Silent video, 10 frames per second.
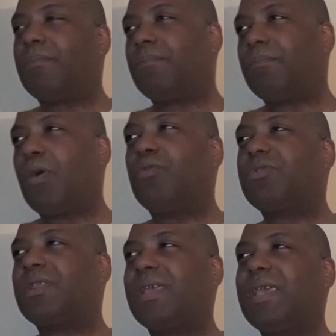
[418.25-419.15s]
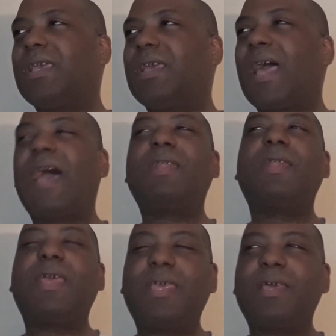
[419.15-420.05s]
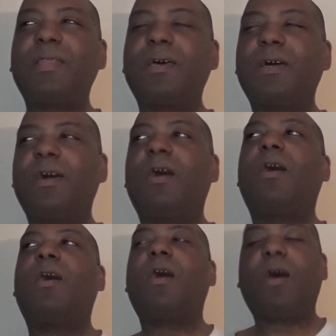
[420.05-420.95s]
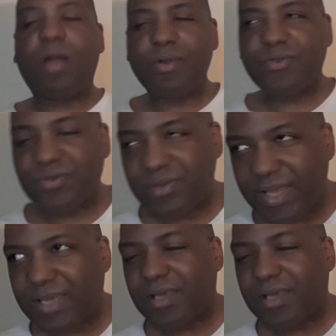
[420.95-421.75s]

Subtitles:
Mostly, how did they kill her? Arsenic